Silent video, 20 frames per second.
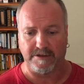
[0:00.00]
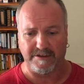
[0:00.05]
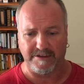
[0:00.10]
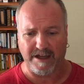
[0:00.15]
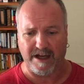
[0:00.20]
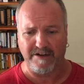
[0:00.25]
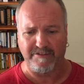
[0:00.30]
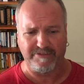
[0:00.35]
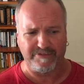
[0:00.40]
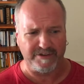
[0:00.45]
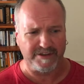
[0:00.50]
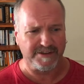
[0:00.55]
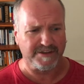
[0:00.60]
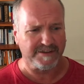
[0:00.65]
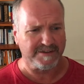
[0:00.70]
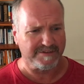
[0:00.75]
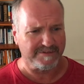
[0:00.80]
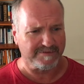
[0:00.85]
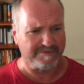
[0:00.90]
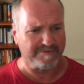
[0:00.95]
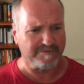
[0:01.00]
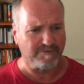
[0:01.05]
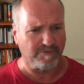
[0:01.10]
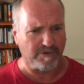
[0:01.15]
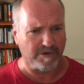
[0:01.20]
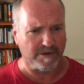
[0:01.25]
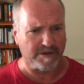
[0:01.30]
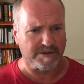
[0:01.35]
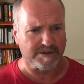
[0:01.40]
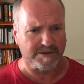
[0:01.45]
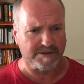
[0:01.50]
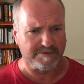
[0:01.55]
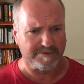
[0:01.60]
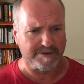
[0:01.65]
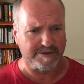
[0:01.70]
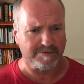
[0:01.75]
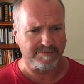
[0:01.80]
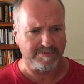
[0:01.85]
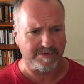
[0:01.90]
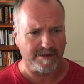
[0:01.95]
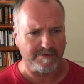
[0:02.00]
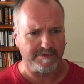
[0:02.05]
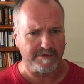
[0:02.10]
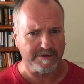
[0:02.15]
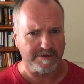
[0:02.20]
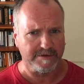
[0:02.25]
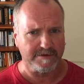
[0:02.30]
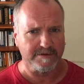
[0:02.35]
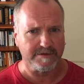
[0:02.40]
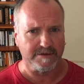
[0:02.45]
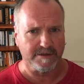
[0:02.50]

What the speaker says: nonfiction works to probably